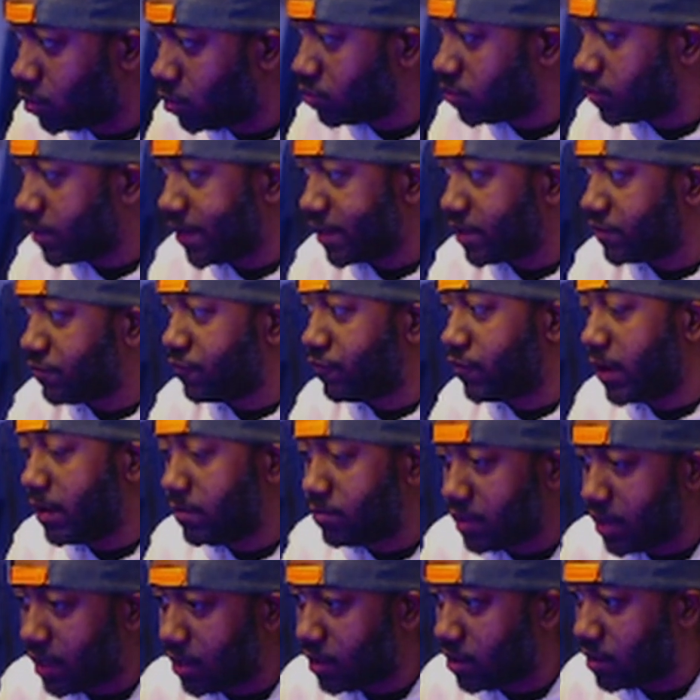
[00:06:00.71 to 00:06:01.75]
like, frame
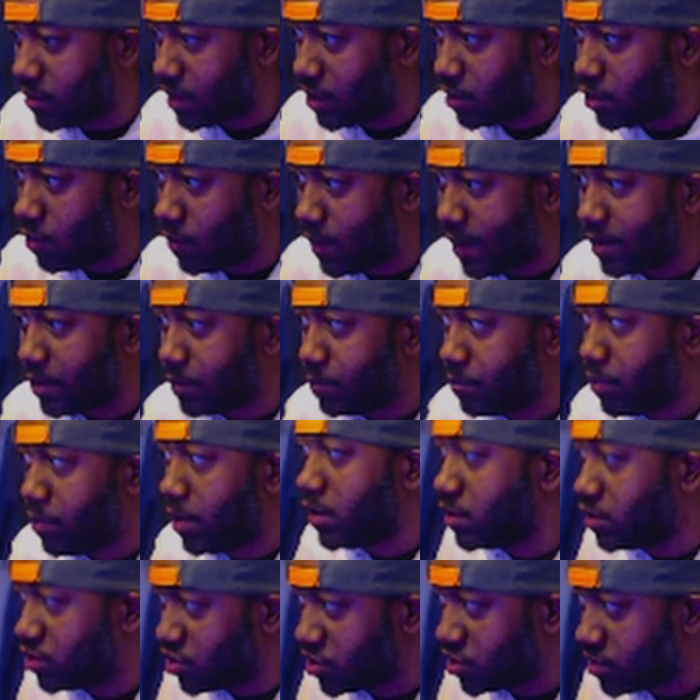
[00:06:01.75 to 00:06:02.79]
data, they know how to
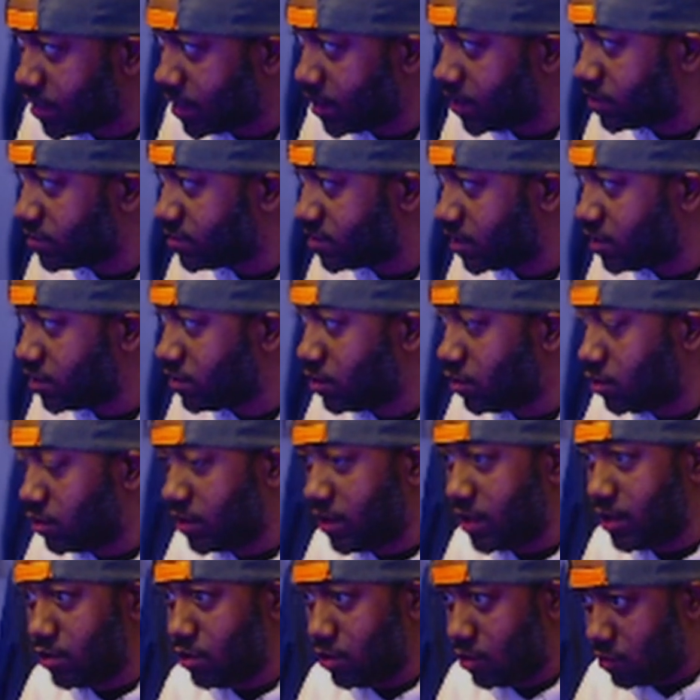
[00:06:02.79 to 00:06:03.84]
punish things,
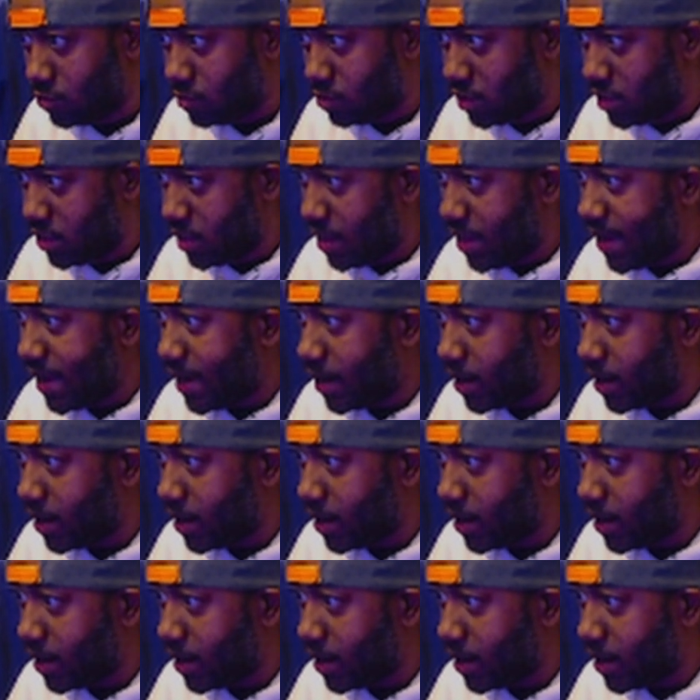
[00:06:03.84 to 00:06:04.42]
they know how